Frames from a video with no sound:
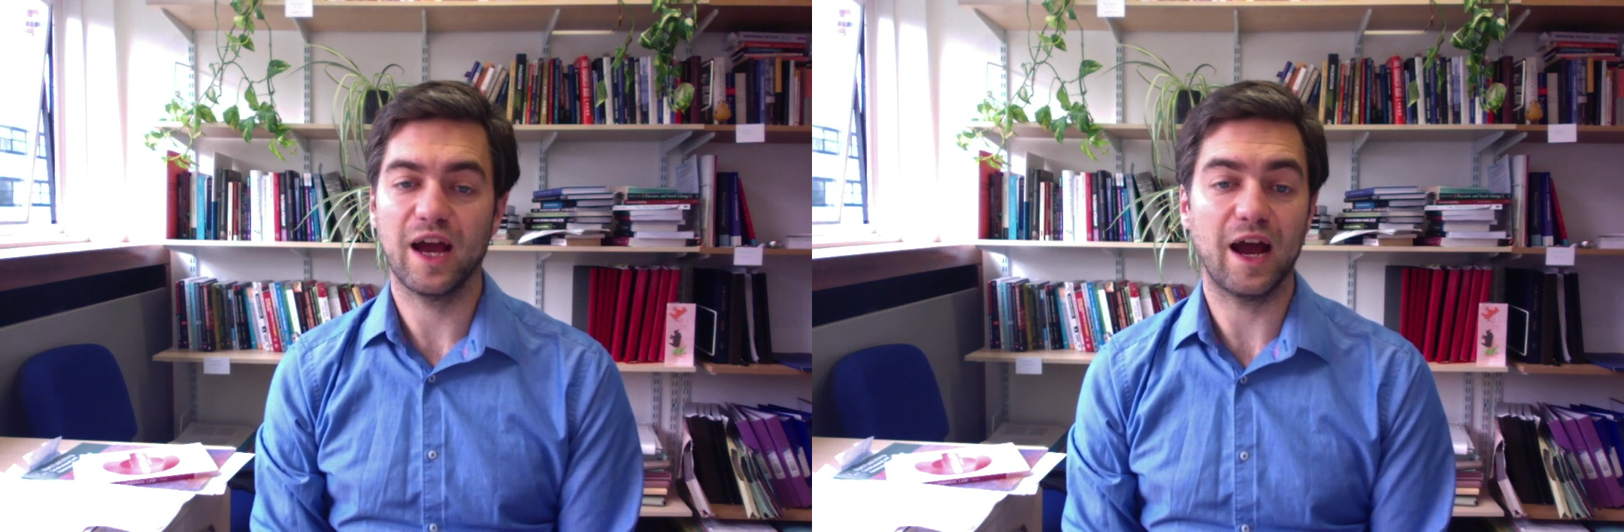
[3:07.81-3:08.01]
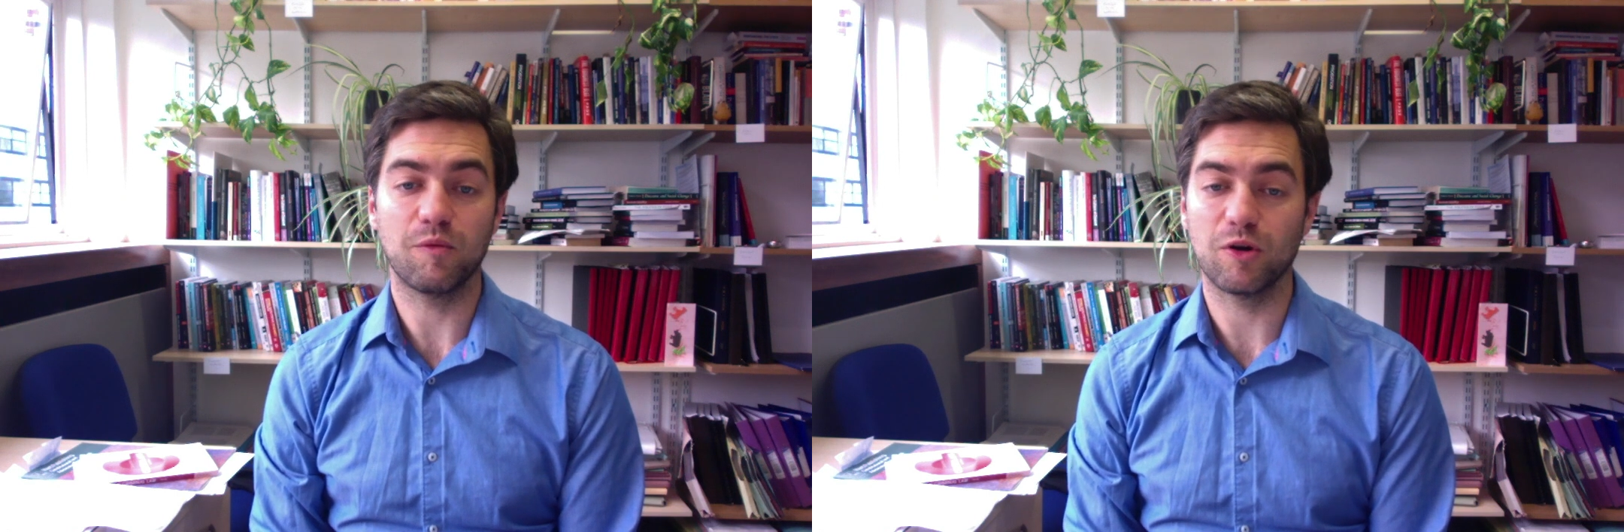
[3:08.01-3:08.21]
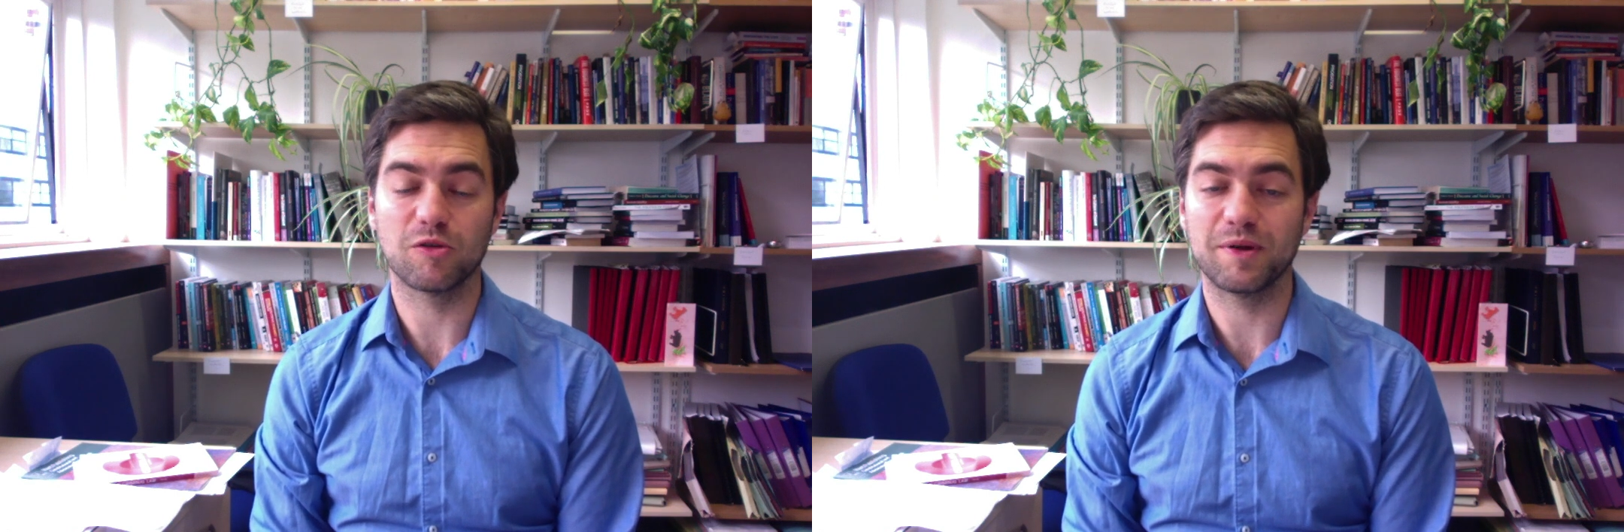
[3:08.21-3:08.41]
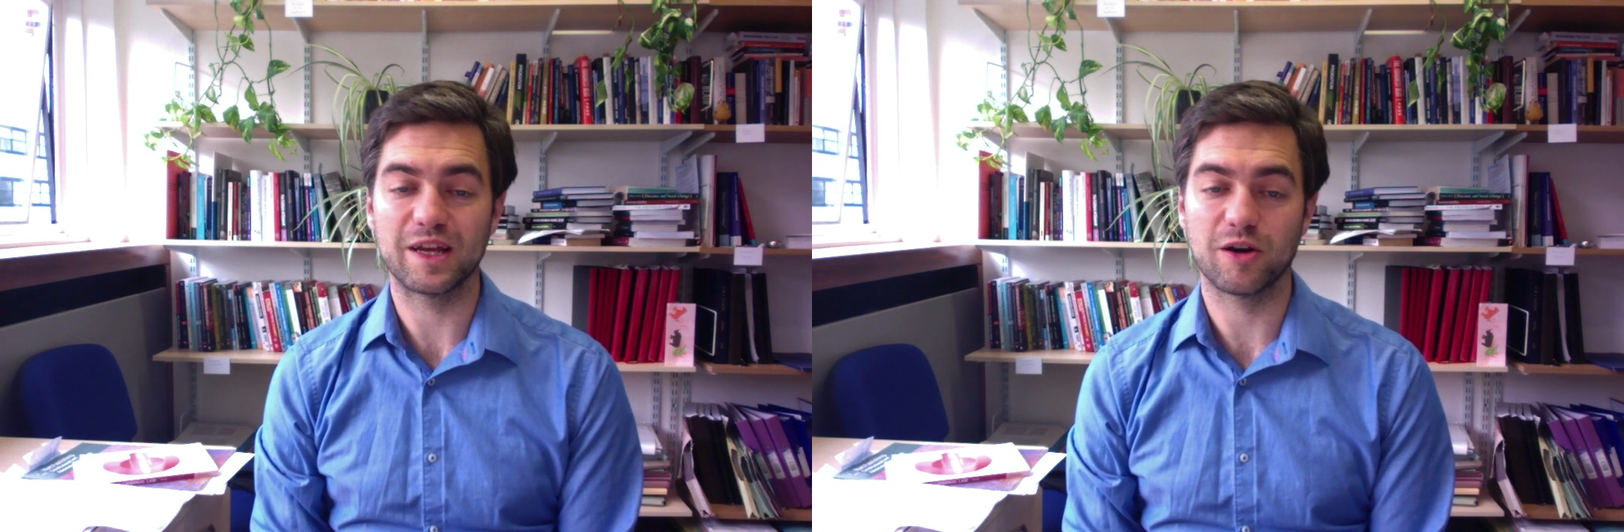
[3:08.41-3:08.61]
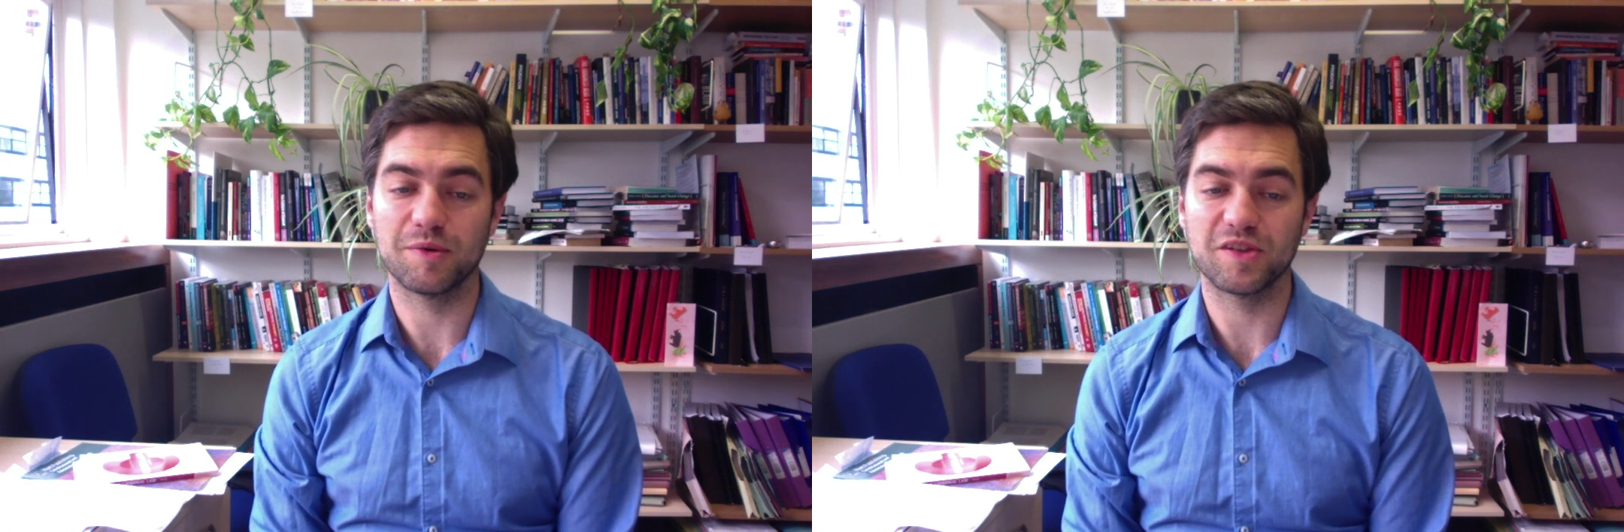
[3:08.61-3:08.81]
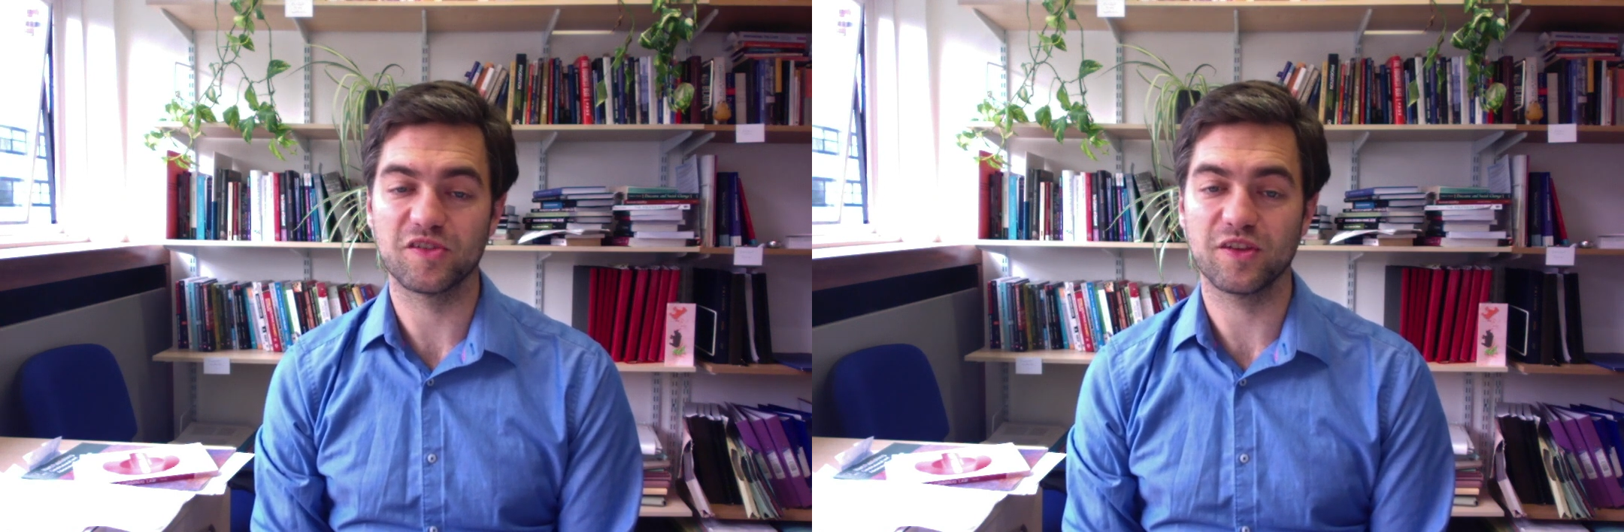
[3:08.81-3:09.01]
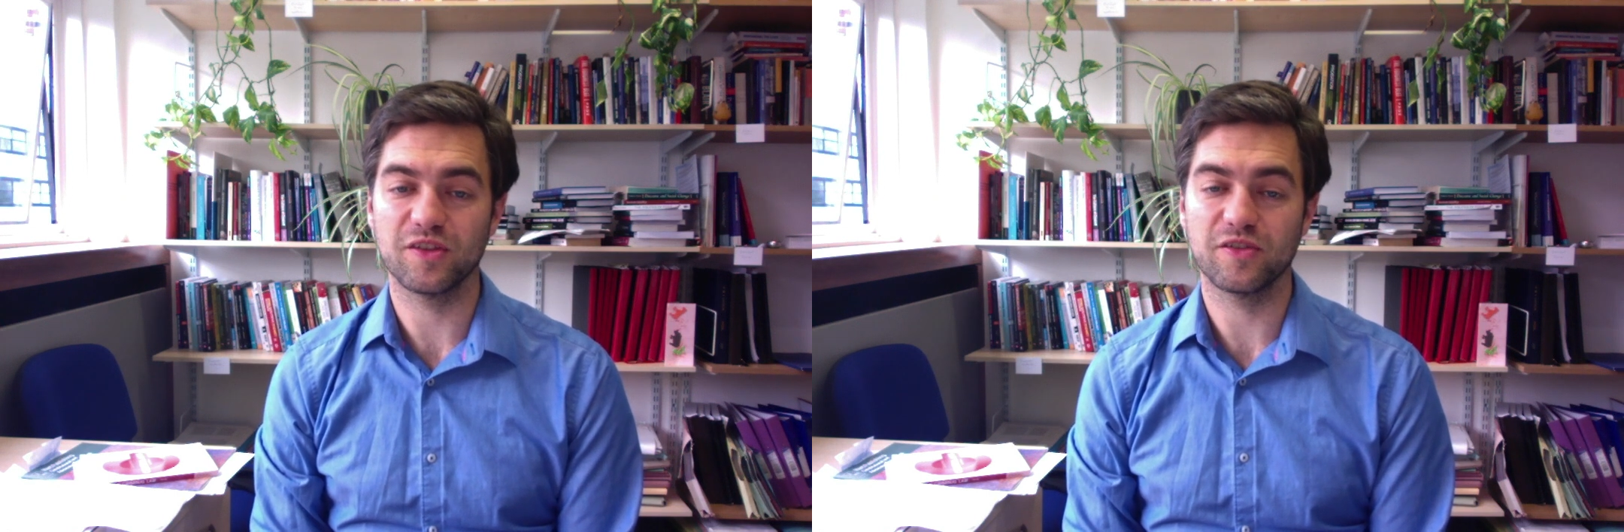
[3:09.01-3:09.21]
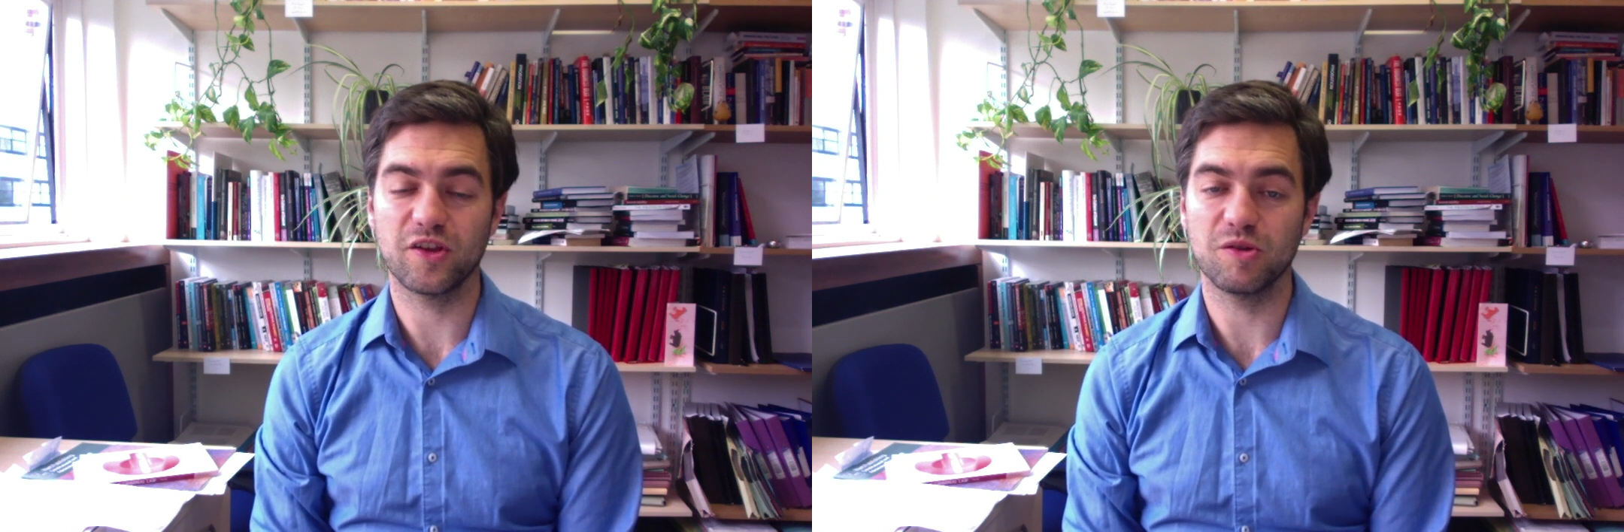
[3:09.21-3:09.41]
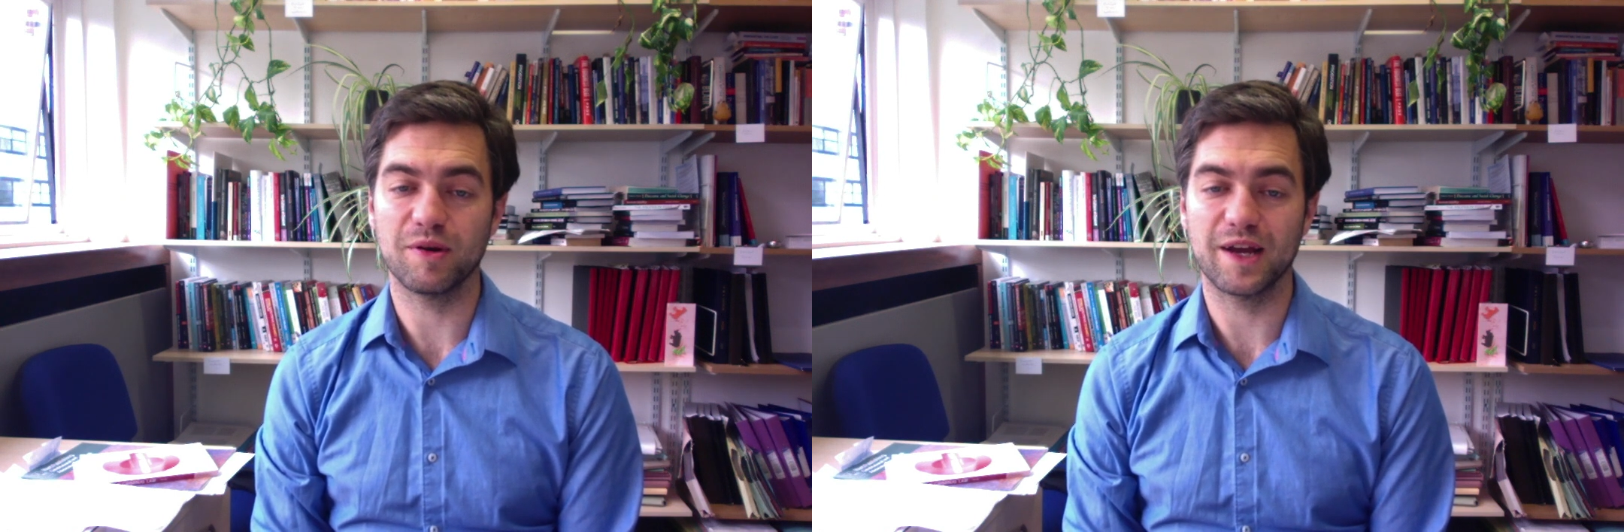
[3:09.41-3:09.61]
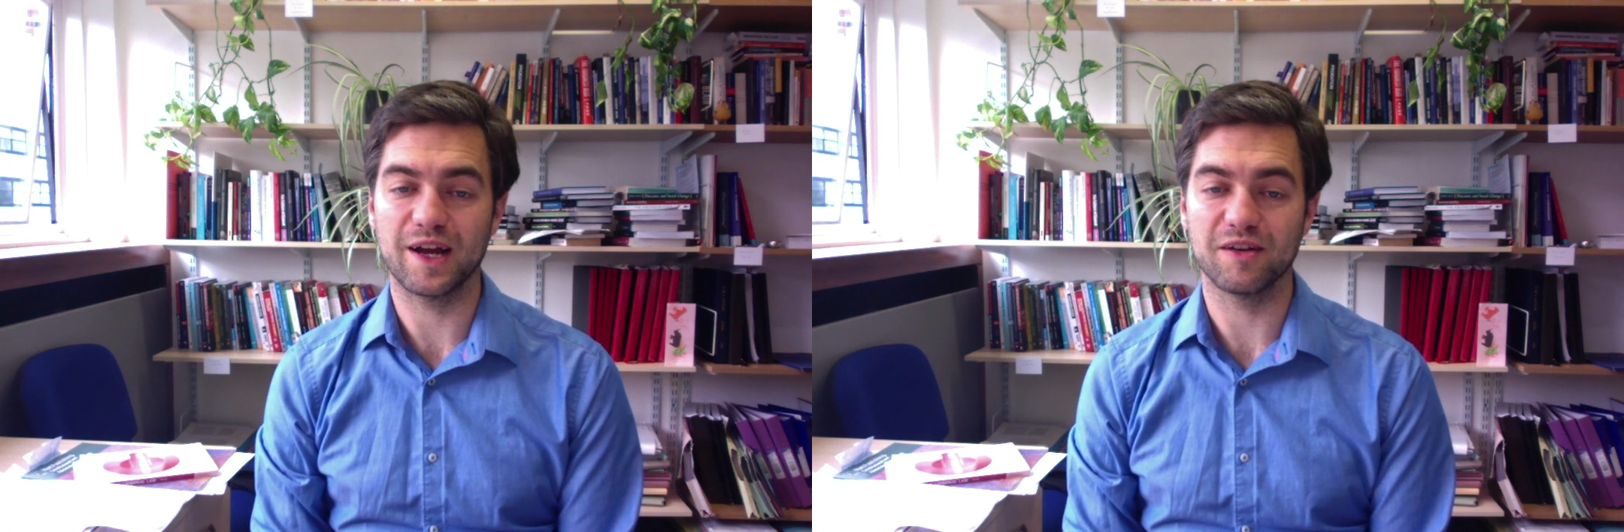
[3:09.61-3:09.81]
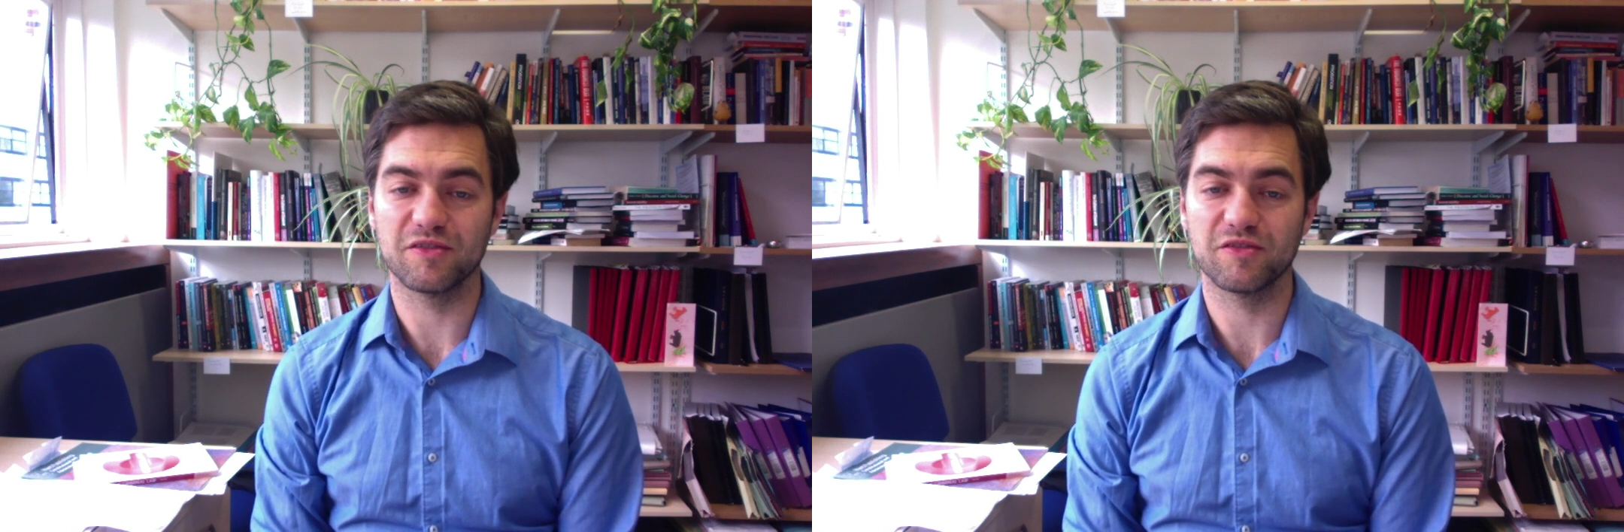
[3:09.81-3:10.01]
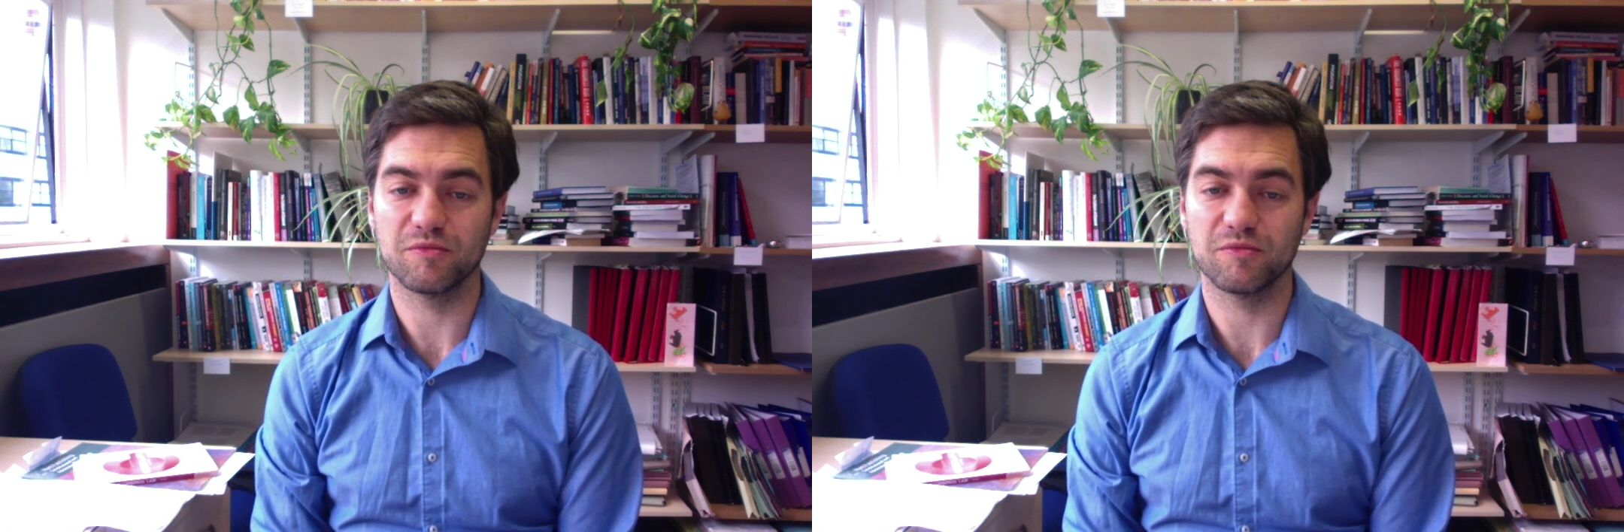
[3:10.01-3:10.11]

and welcome any comments that you may have,